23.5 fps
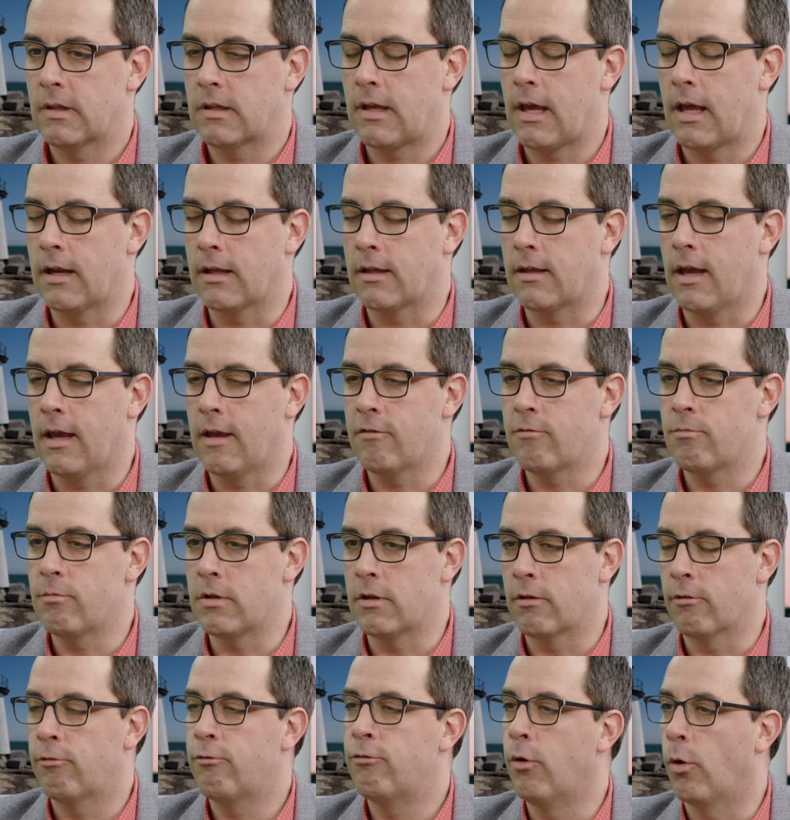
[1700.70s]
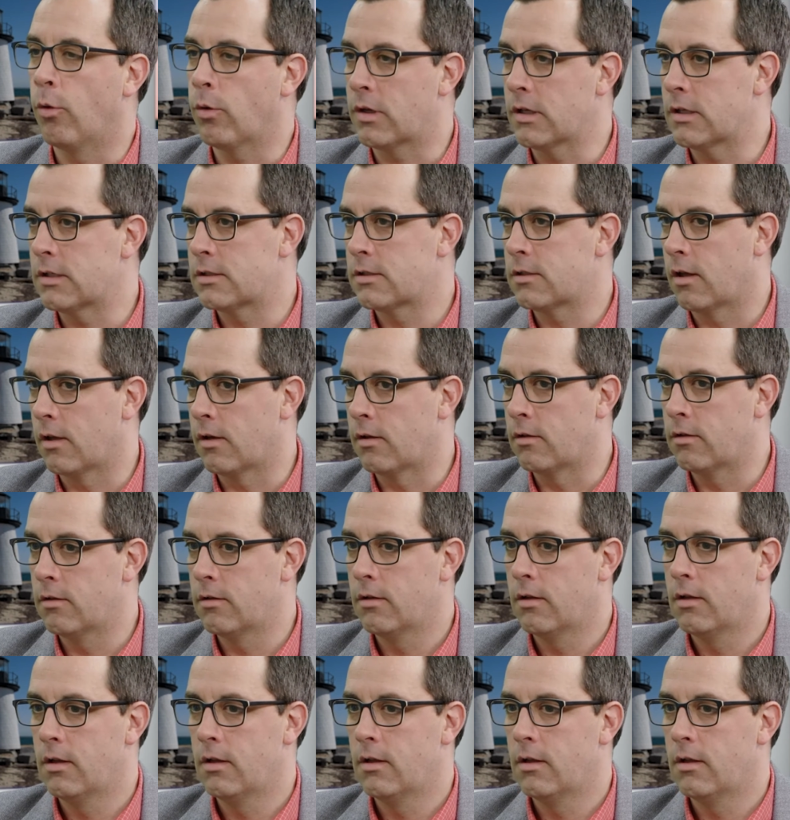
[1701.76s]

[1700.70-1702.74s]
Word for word: kind of gave me a focus on